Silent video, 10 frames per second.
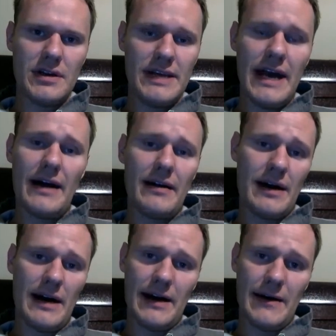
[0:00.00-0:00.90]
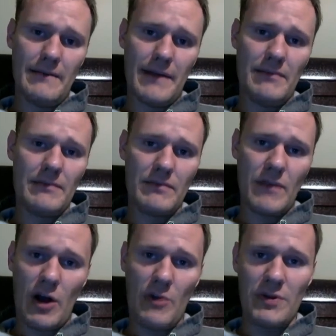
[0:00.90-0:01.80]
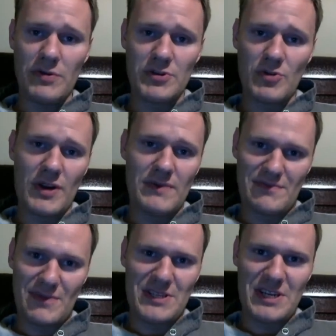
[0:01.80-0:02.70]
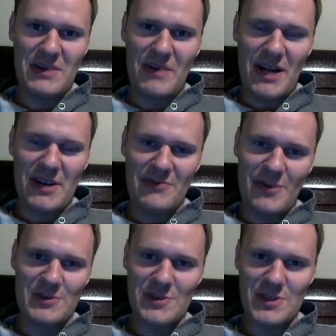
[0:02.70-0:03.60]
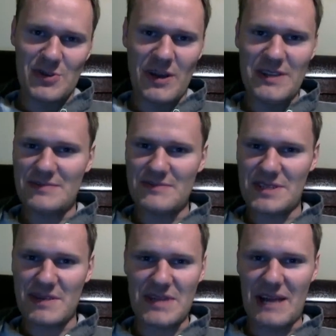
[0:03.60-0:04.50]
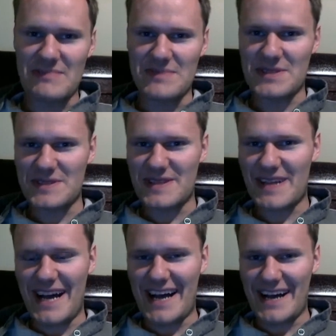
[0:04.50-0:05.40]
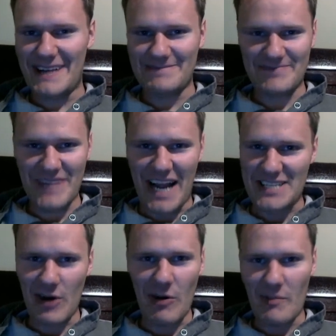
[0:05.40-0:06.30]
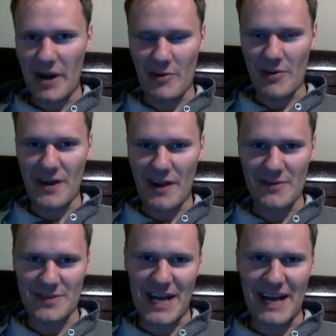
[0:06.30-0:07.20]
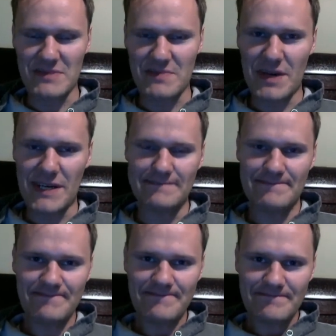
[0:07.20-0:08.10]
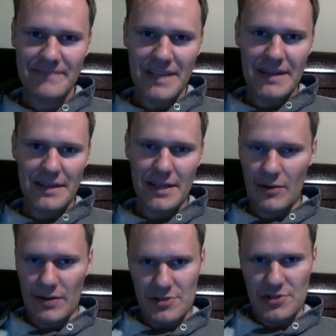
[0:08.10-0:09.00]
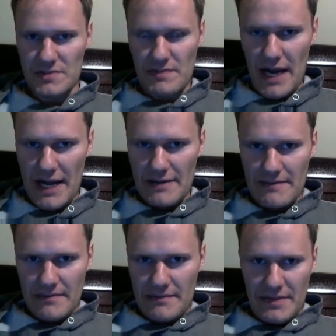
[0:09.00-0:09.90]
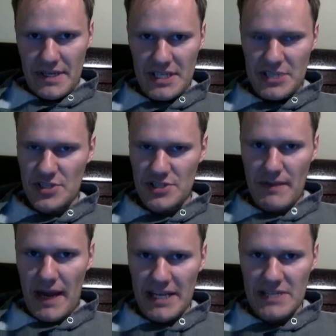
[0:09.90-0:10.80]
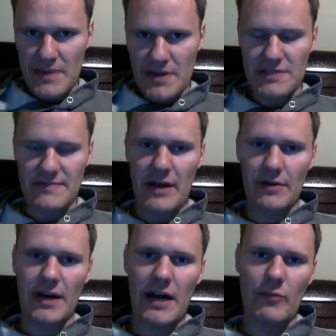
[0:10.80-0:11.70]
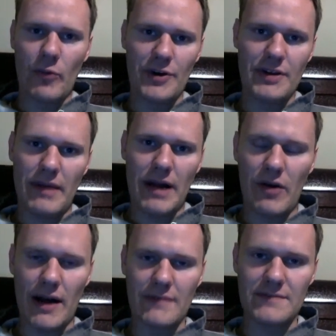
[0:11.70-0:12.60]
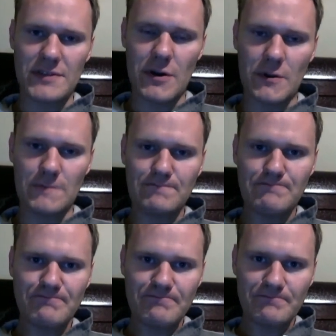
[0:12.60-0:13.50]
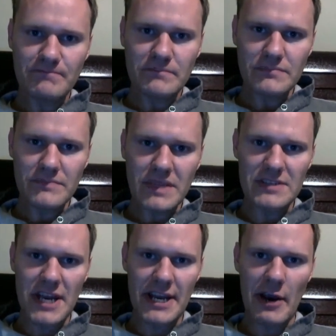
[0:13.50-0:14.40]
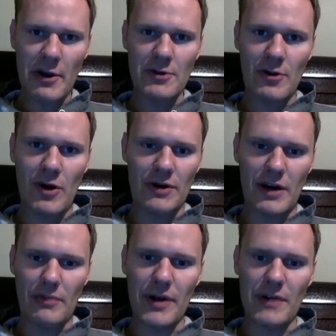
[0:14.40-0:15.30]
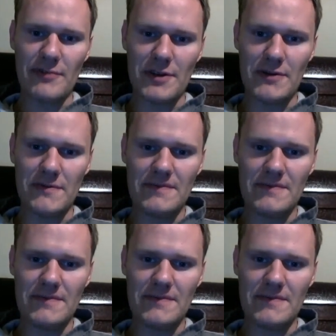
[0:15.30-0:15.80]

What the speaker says: yeah, I hope you enjoyed listening to my conversion story. Sometimes I tell it better than other times, but it's just my experience of how God worked in my life. So take care of you all, and I'll pray for you.